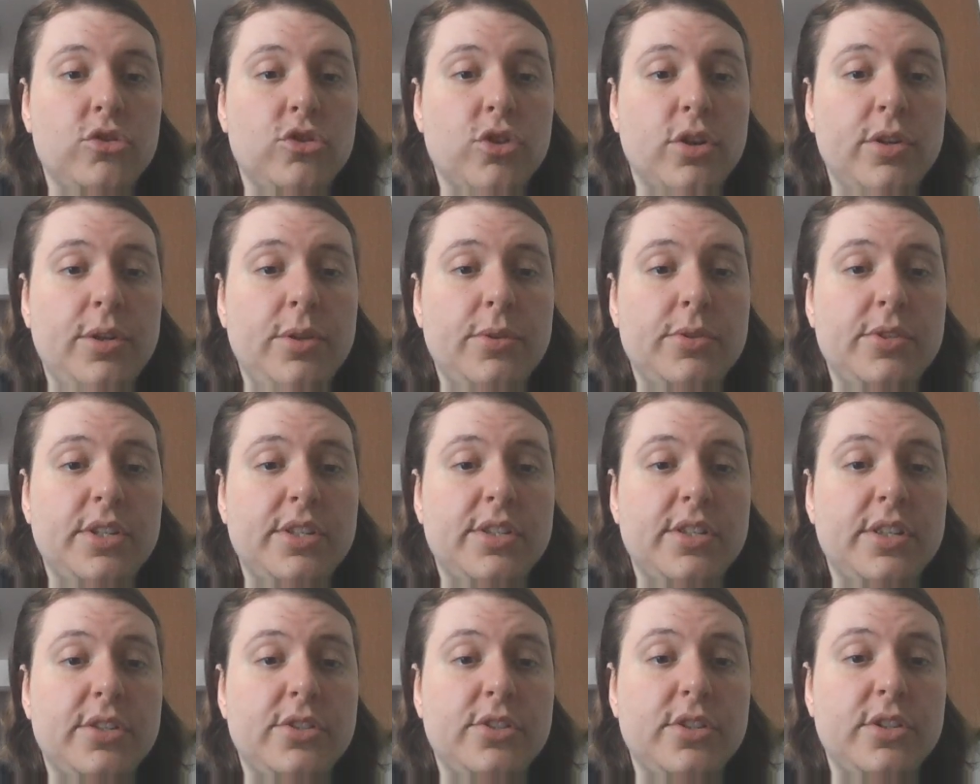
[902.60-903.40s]
John
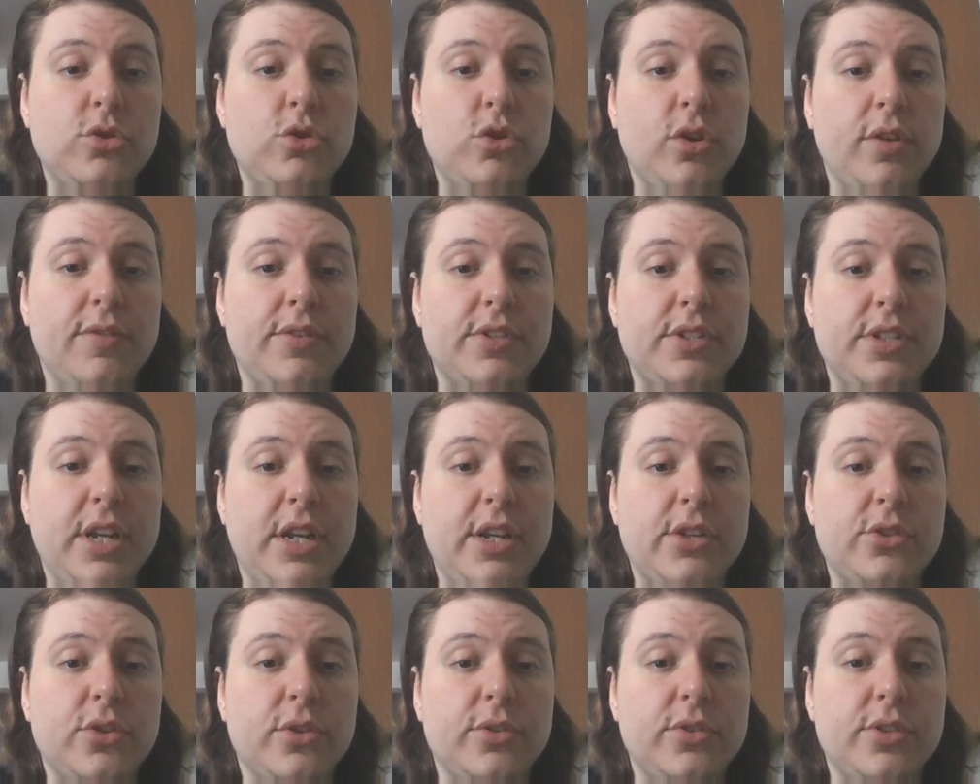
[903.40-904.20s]
uses the sigil of
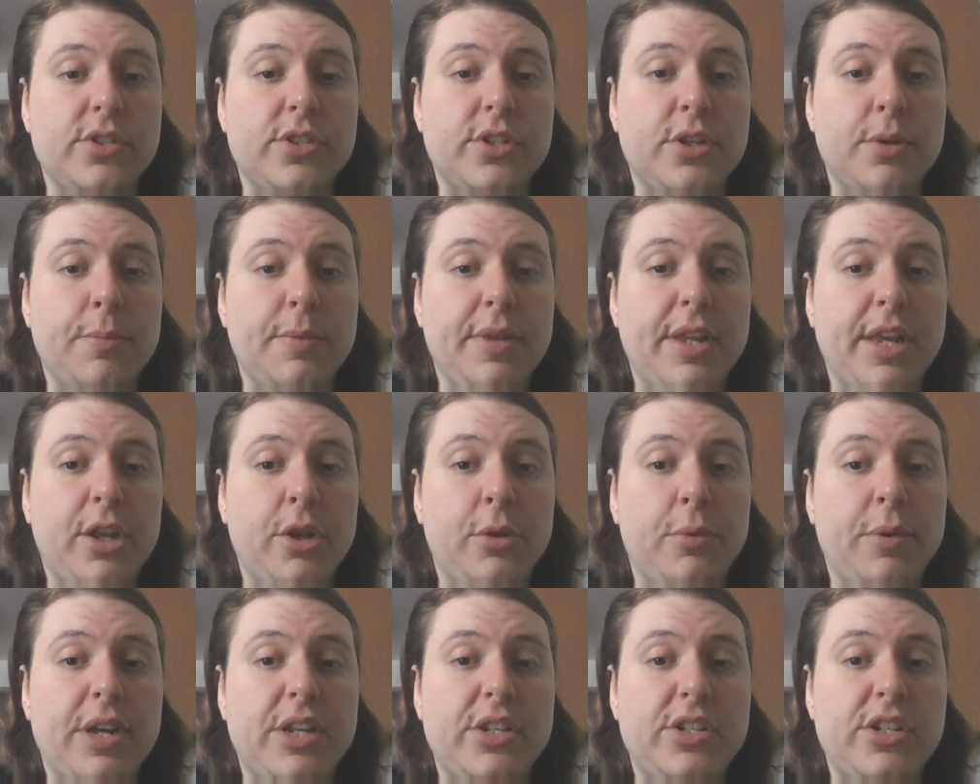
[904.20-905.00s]
Azazel to summon the
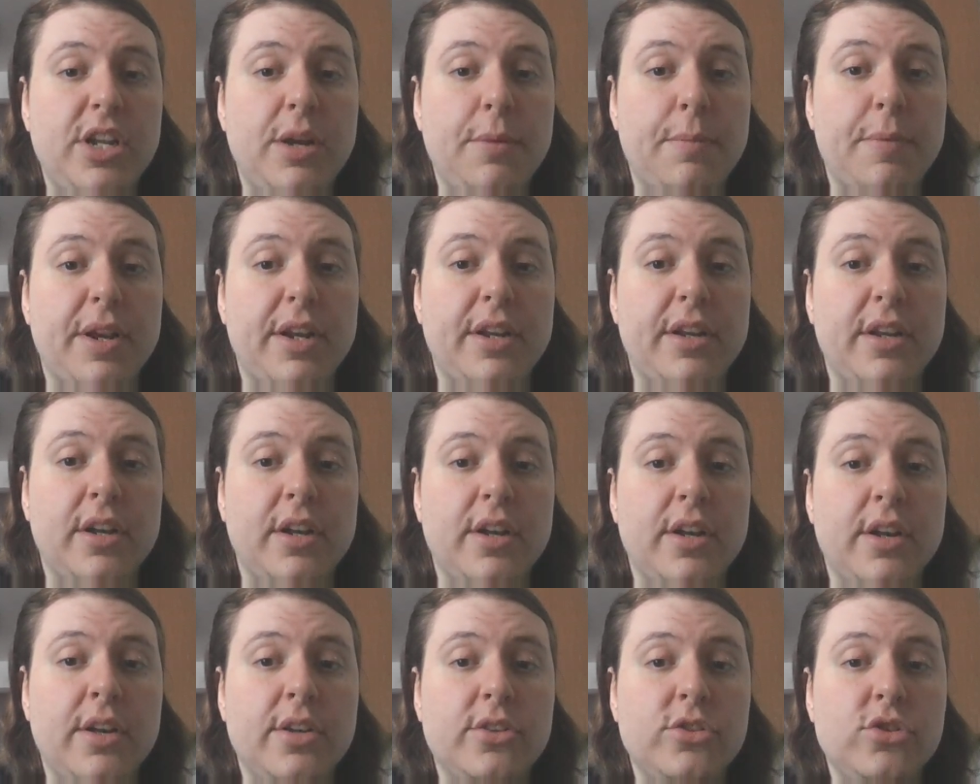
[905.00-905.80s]
yellow-eyed demon,
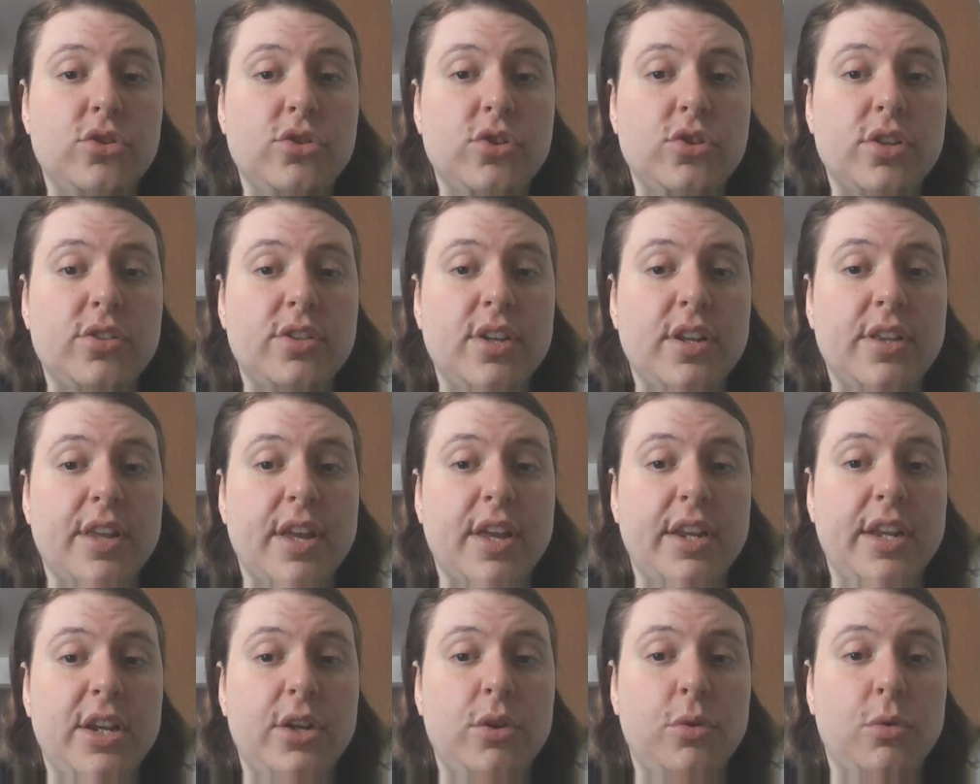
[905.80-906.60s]
suggesting
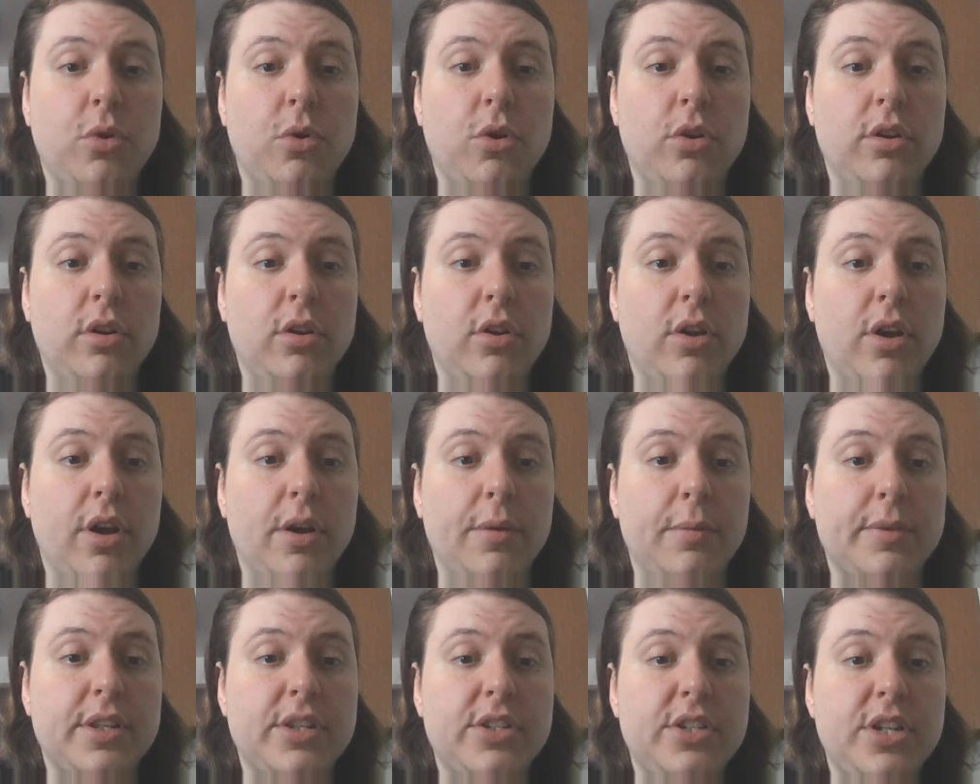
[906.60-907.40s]
that he knew all
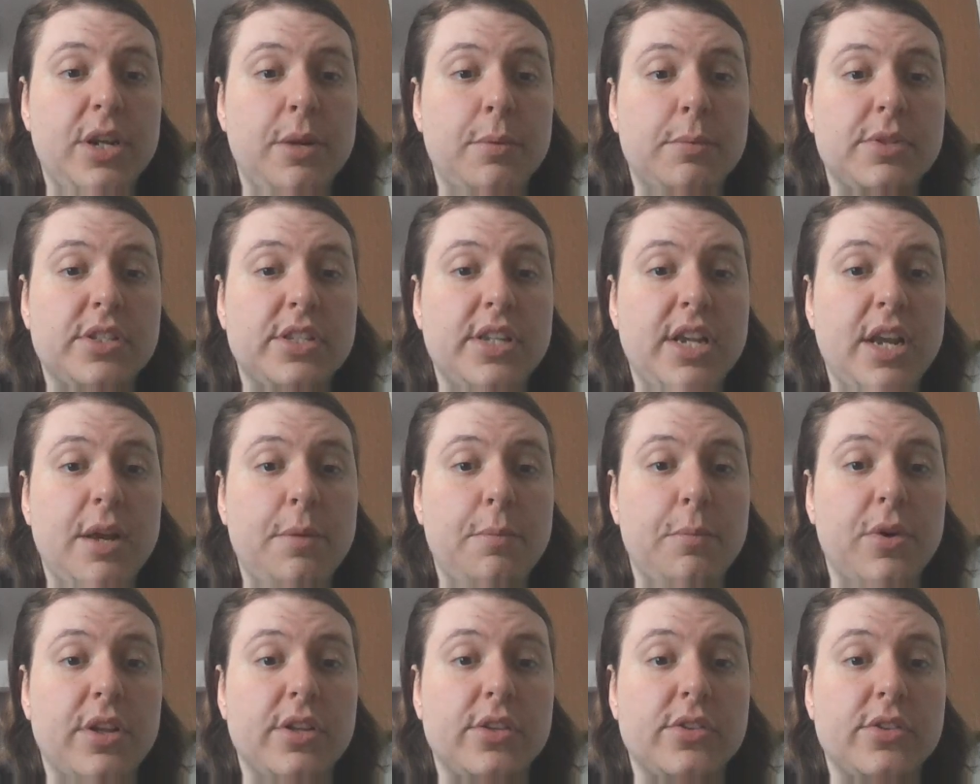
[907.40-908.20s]
along what the demon's
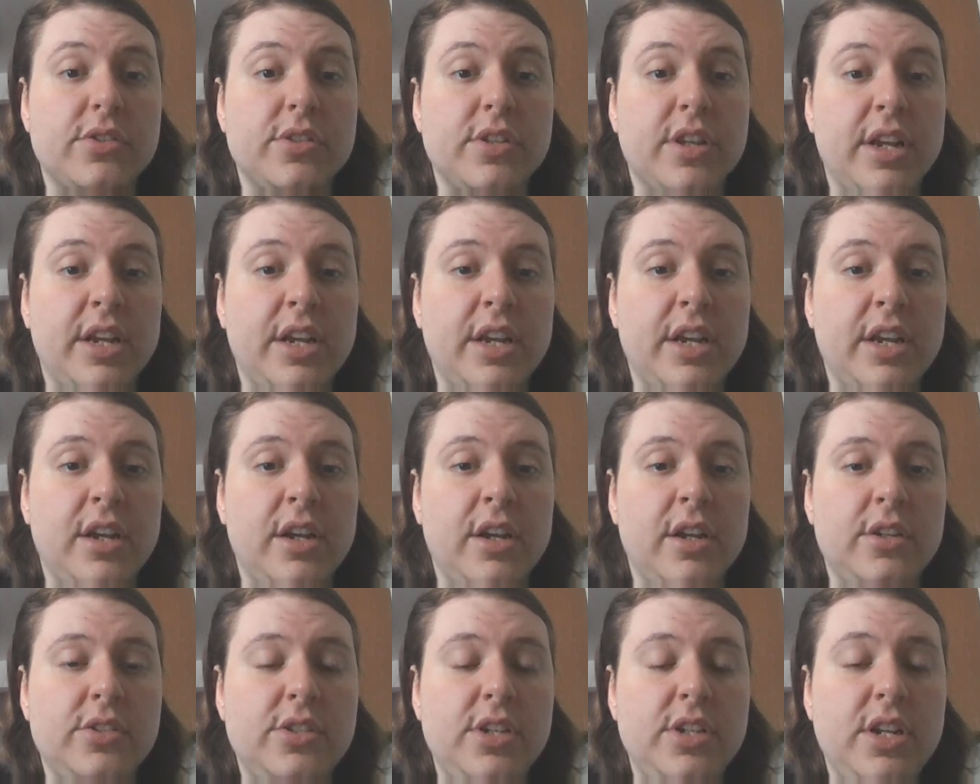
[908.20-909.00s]
name was.
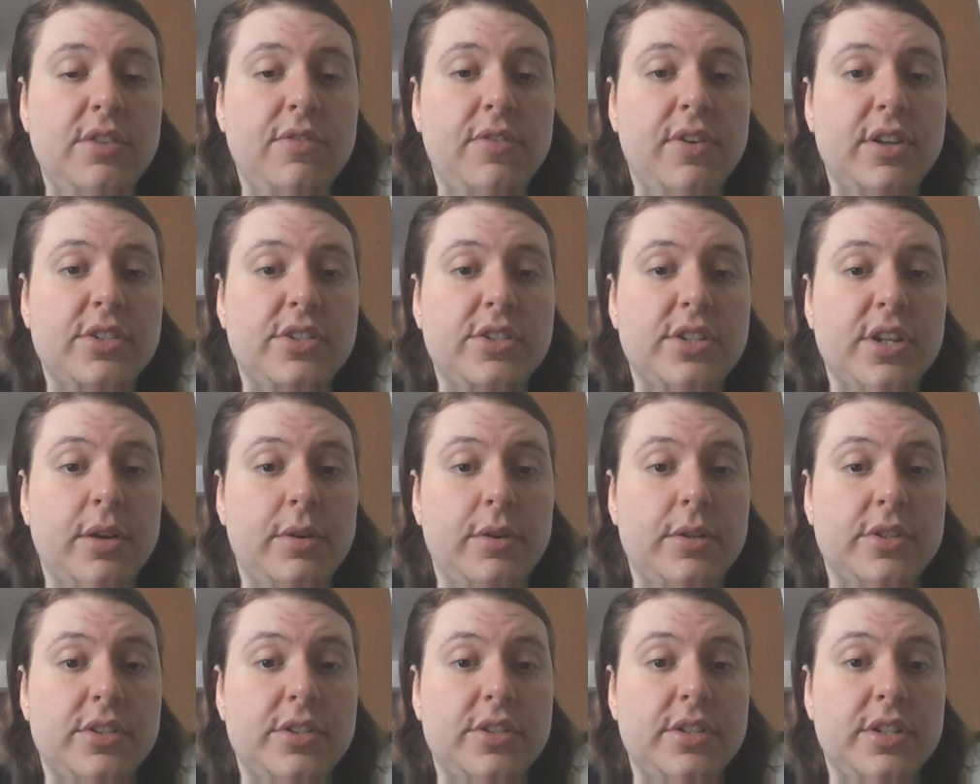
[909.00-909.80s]
Dean finds
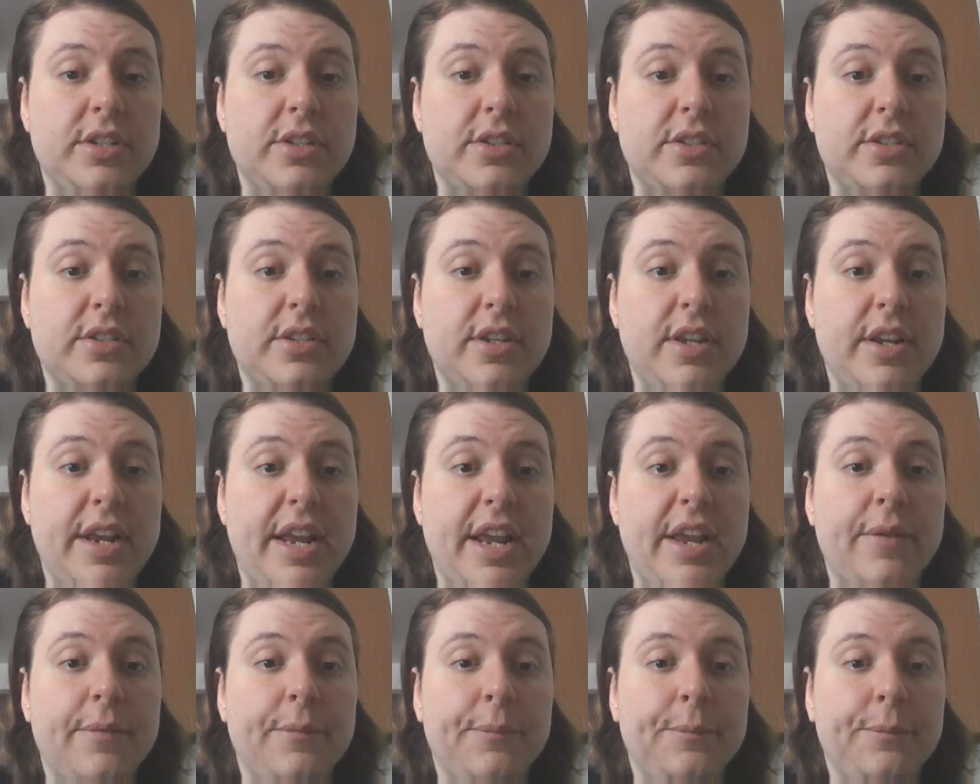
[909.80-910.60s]
out in Sin
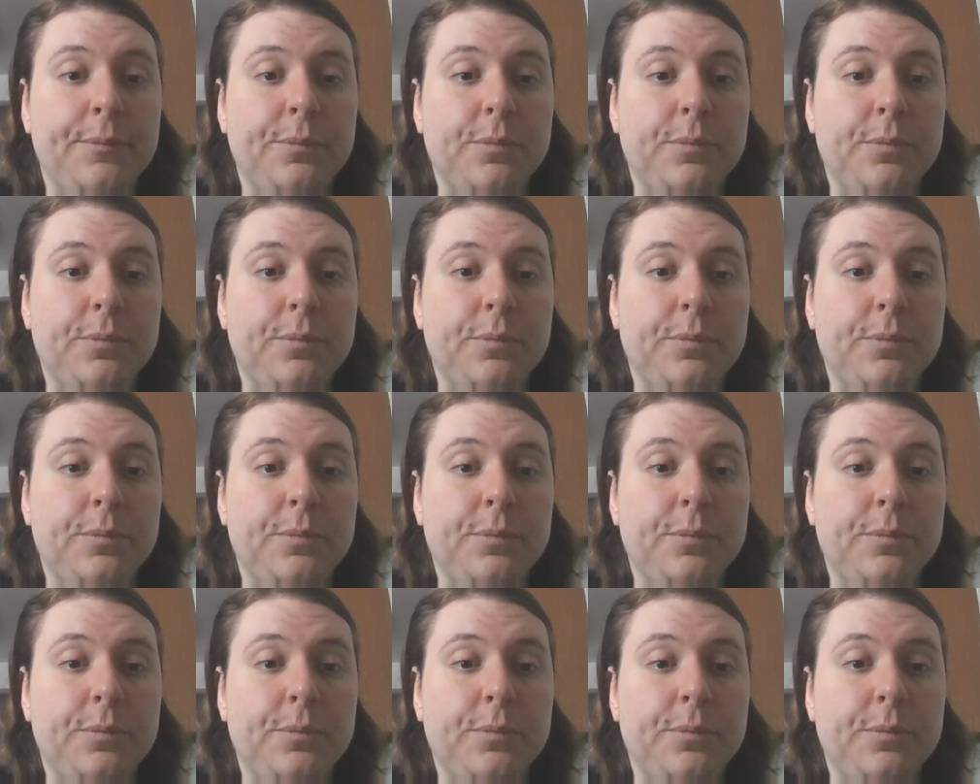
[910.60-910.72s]
City.